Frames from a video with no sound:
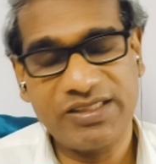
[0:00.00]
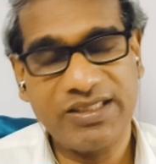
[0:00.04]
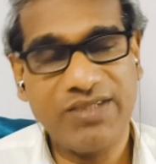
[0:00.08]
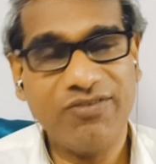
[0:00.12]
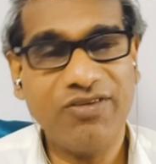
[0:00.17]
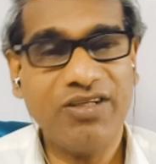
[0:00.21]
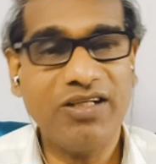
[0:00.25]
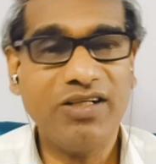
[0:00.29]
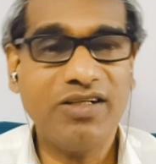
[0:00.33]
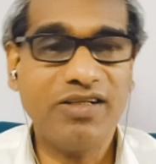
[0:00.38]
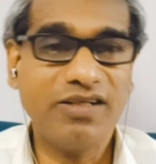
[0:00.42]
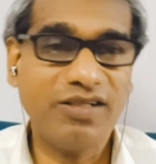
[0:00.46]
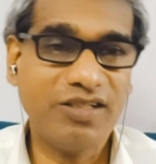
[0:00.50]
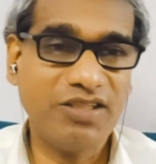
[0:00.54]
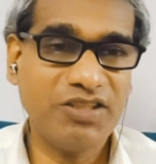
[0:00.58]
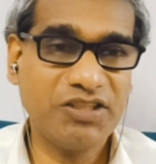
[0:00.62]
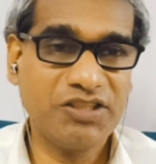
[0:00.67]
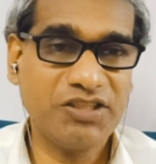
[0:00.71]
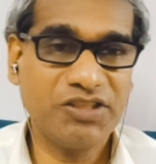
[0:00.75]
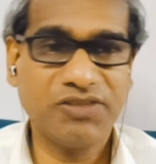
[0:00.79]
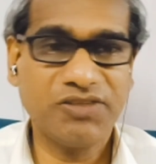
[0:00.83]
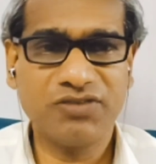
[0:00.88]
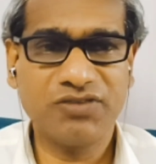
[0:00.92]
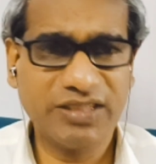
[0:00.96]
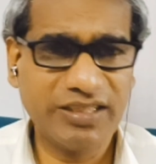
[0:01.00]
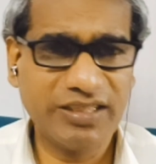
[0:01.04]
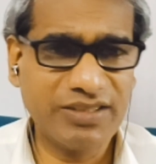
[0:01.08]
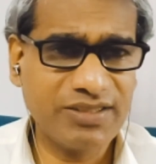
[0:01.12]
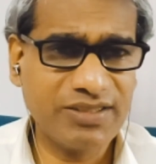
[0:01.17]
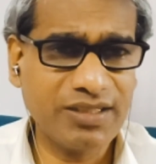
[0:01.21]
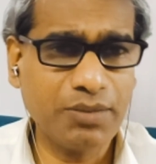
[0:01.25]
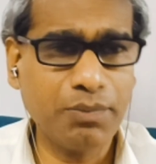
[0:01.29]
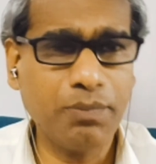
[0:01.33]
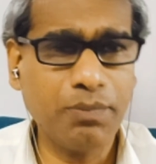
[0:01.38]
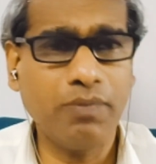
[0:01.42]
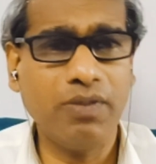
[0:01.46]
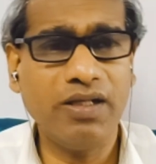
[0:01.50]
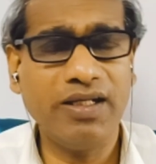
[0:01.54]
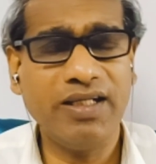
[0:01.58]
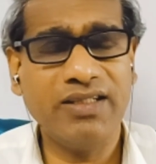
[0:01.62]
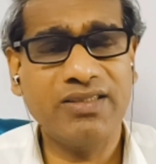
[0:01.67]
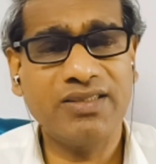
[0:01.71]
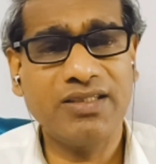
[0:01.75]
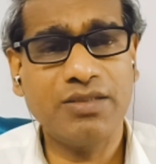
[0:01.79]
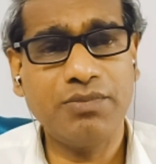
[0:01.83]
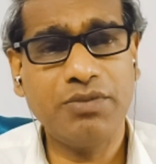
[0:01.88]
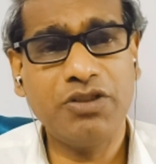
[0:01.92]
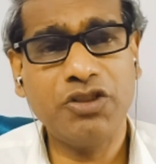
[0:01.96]
several relationships.
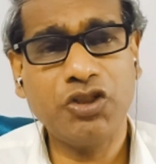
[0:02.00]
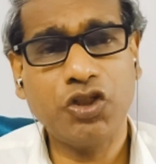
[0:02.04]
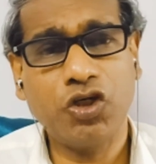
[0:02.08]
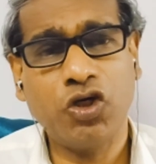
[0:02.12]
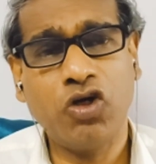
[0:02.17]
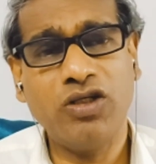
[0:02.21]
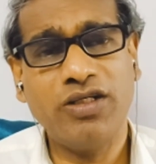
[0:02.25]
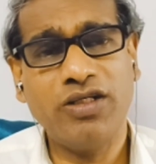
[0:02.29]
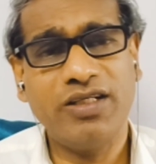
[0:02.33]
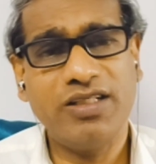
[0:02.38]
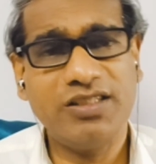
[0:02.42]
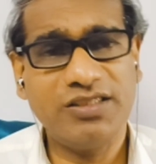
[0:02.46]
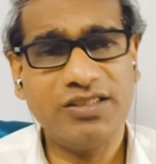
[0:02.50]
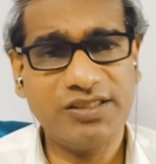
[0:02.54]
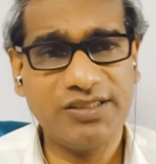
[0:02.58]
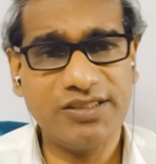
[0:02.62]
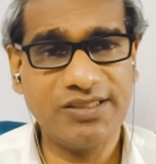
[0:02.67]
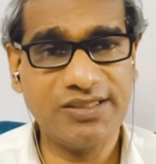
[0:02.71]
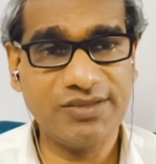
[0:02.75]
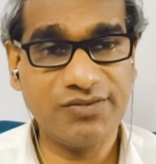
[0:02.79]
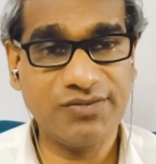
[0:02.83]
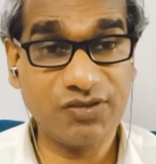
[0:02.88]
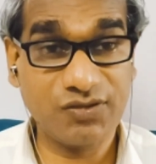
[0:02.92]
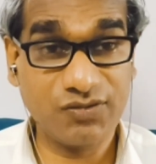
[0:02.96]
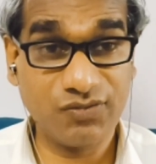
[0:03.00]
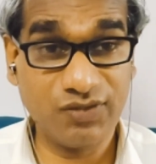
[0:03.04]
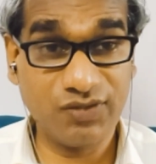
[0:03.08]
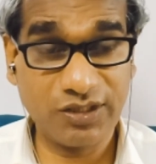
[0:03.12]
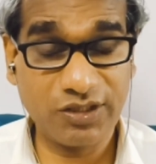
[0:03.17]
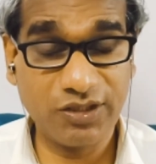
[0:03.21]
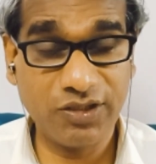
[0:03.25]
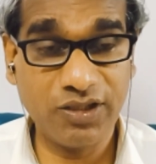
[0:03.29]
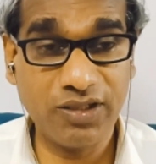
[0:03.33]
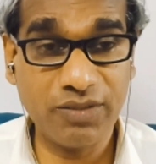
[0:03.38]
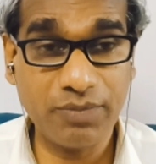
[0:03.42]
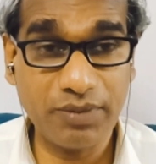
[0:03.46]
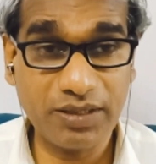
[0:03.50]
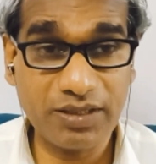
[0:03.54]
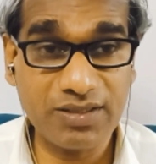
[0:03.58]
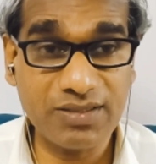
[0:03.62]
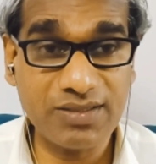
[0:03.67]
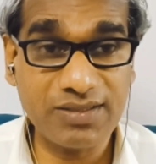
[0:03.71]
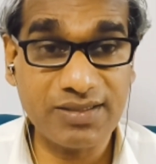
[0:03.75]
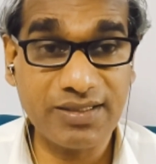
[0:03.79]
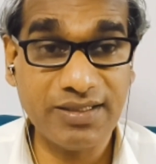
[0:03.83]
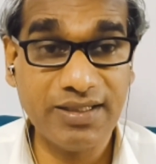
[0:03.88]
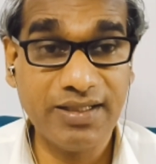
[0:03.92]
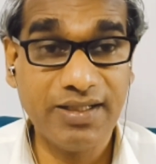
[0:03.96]
Establish all relationships with God,
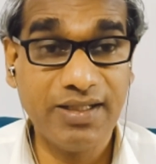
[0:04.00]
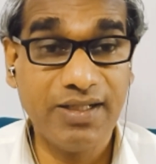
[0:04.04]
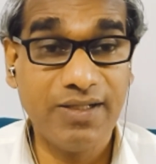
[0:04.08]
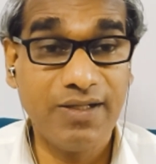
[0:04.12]
because